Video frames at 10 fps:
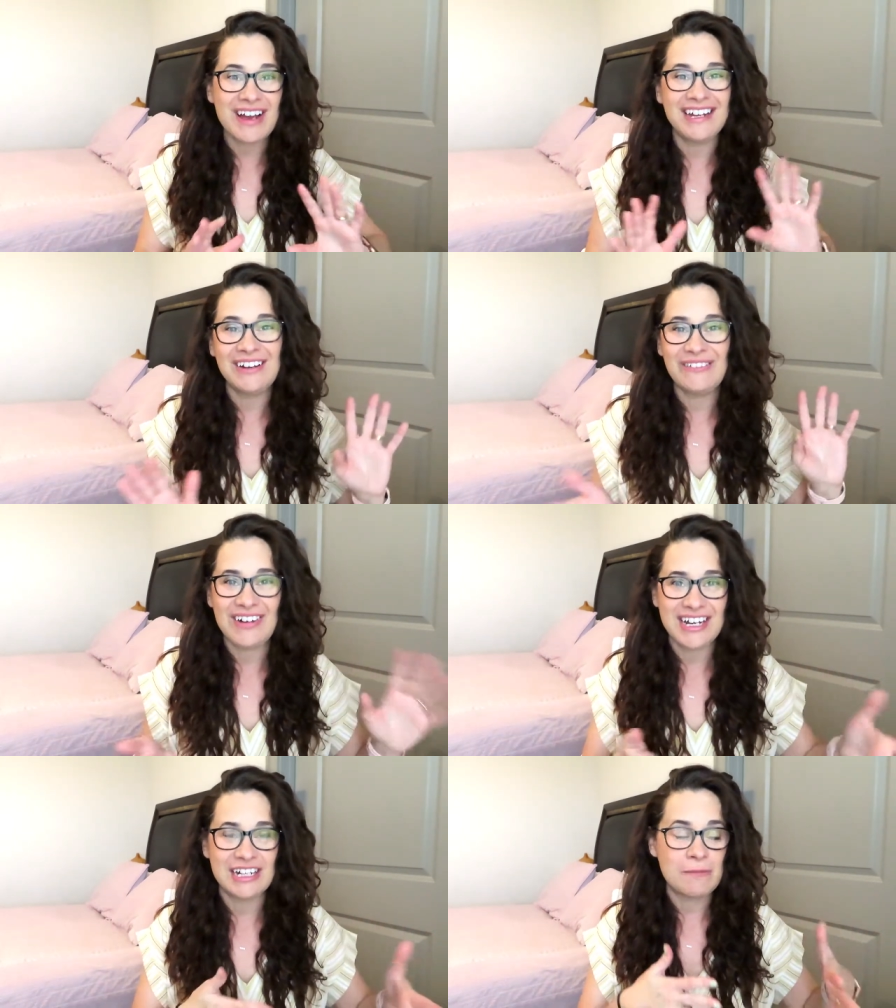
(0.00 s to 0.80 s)
I didn't
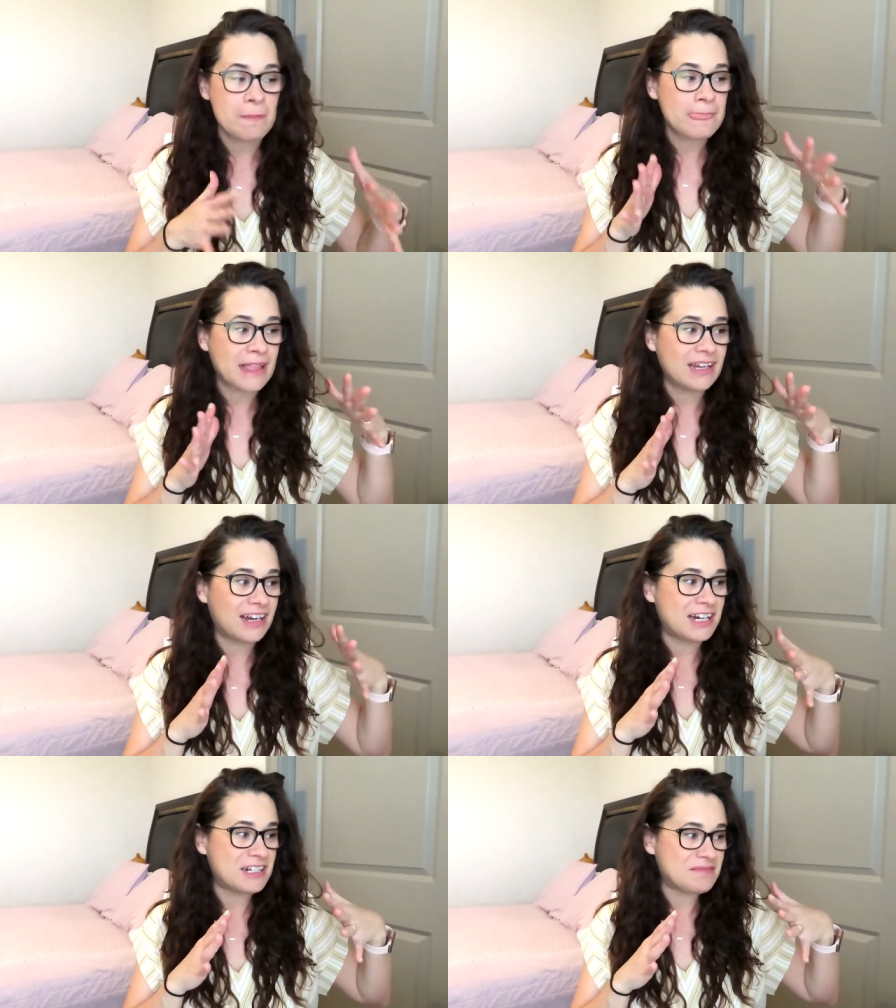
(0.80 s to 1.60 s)
want to
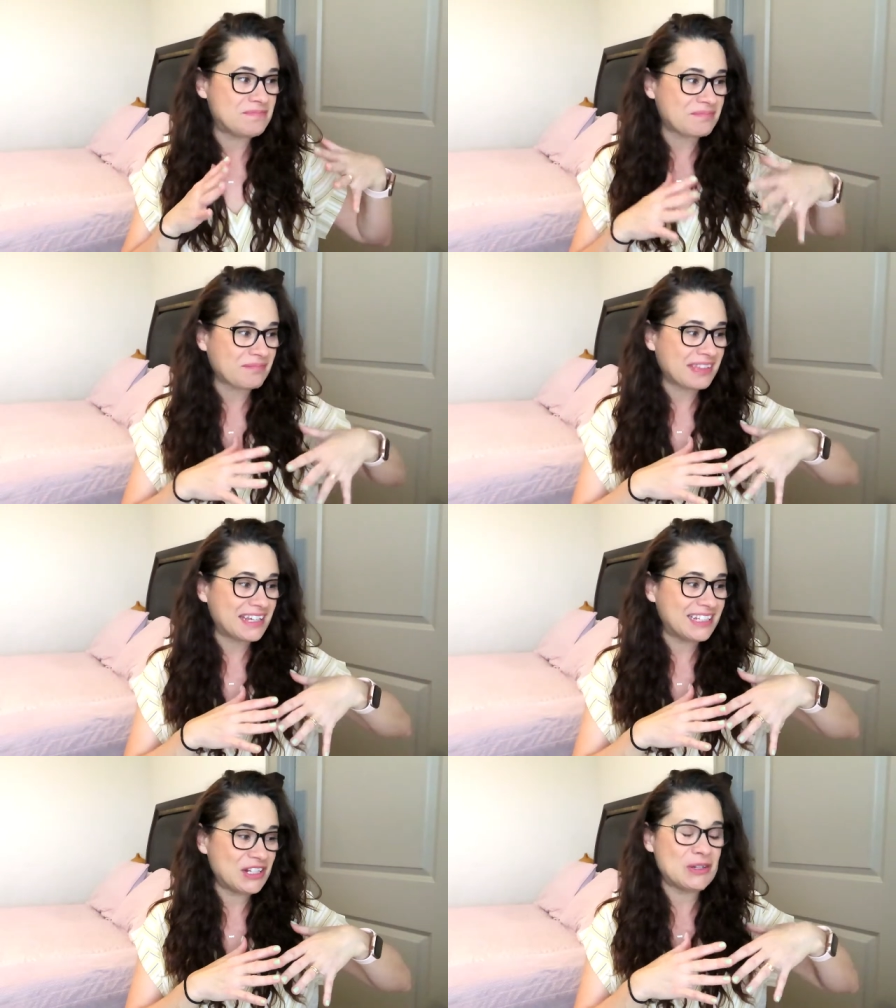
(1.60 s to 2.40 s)
uh,
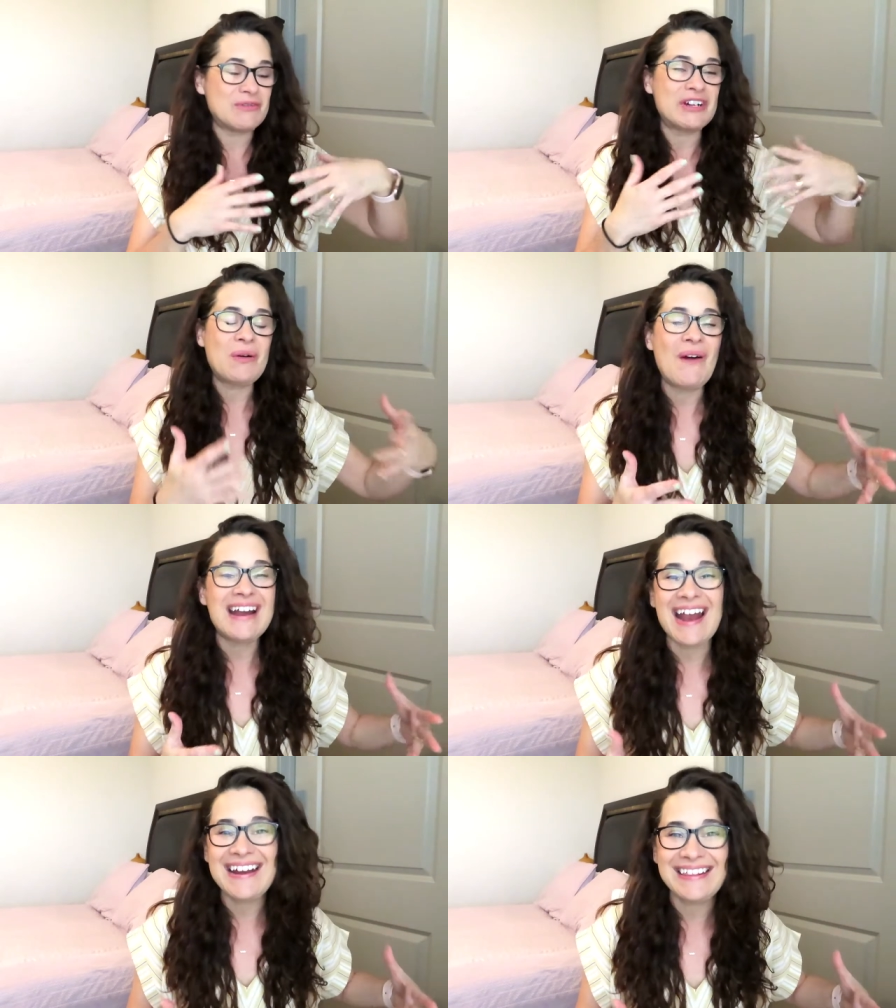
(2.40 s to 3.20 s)
you know, record
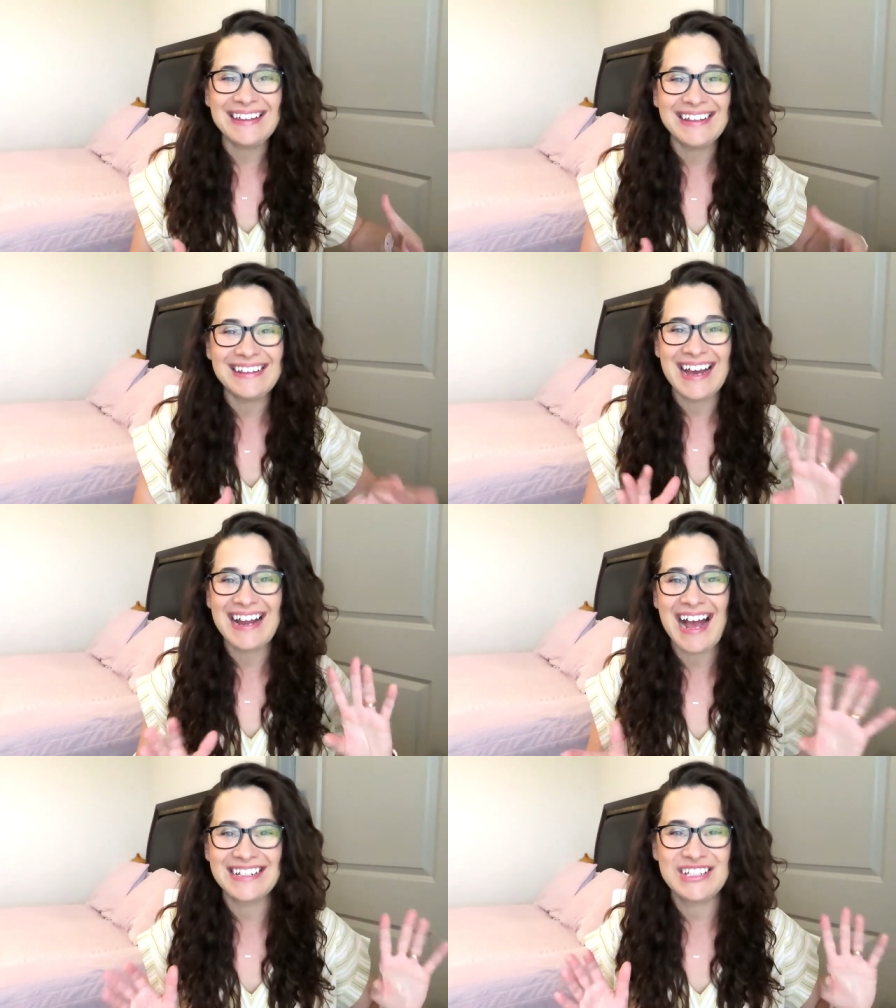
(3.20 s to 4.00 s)
anything that
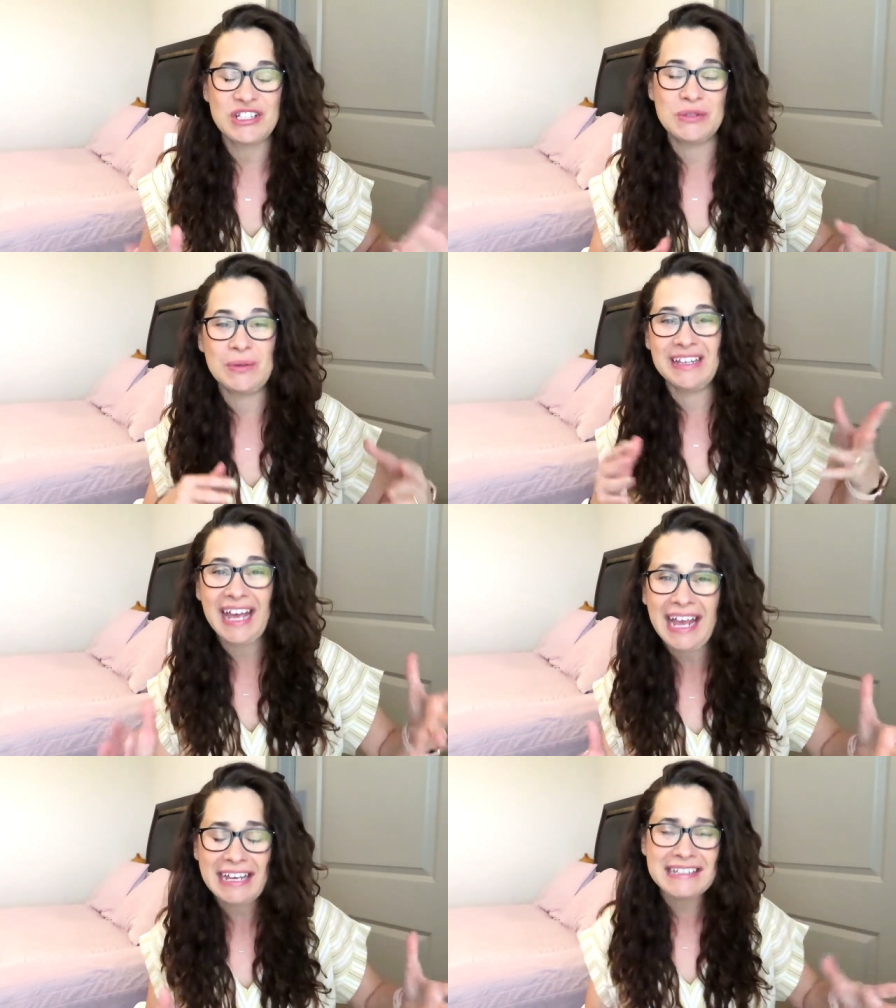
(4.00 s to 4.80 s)
had to do with
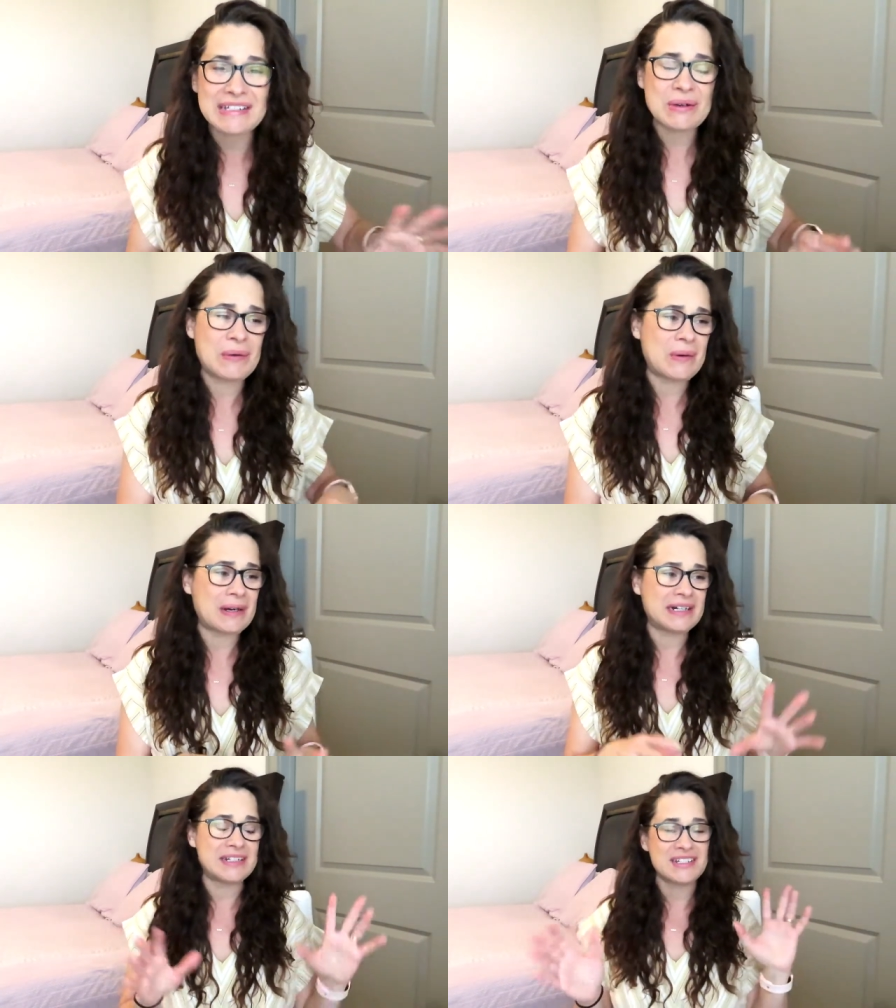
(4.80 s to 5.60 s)
hate
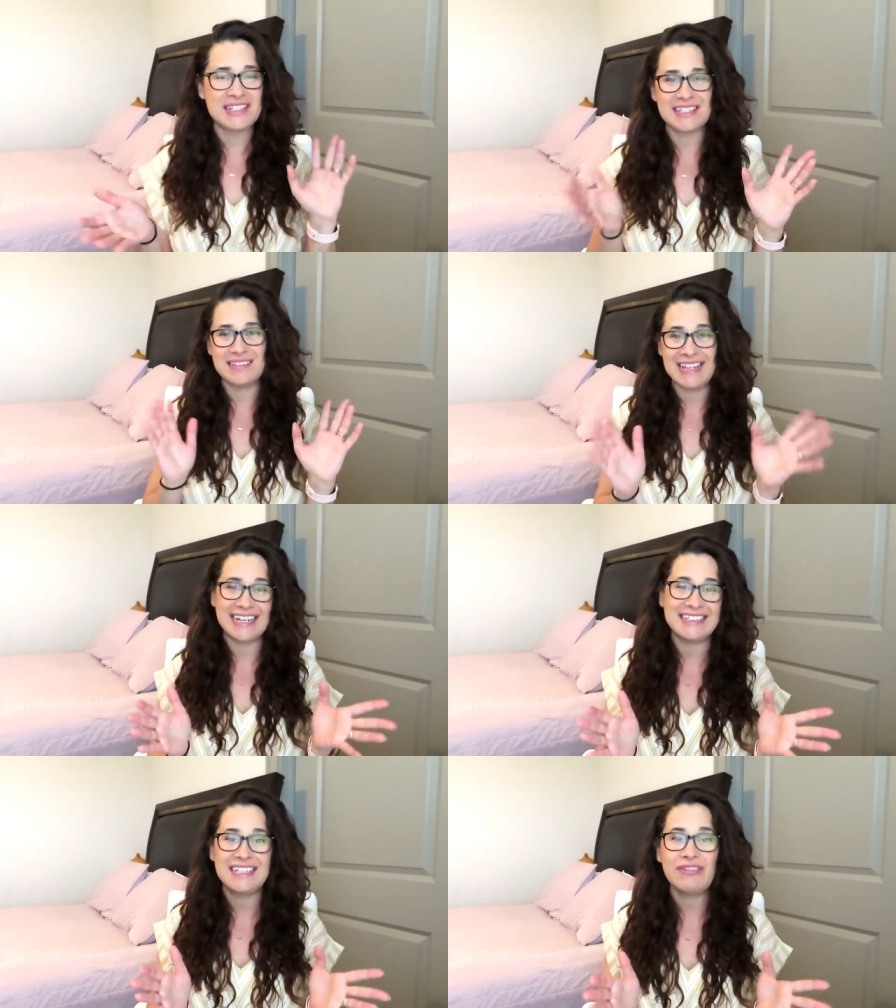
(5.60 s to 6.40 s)
or just
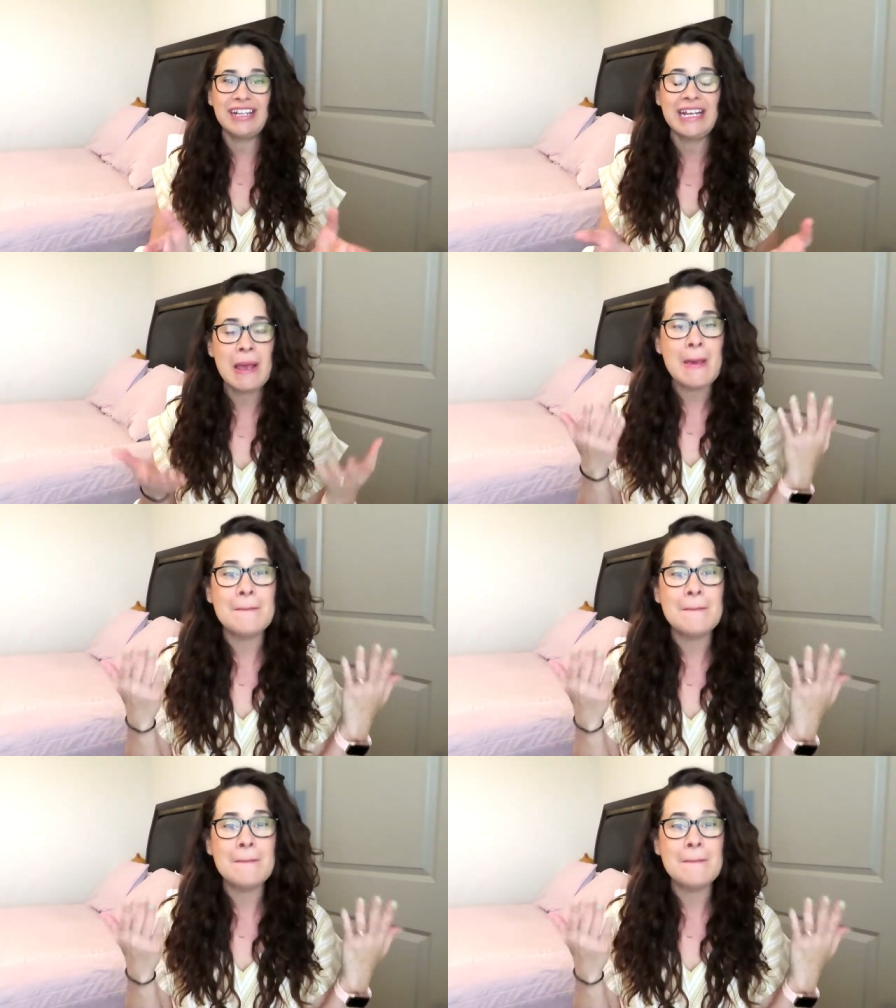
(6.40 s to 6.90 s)
negativity.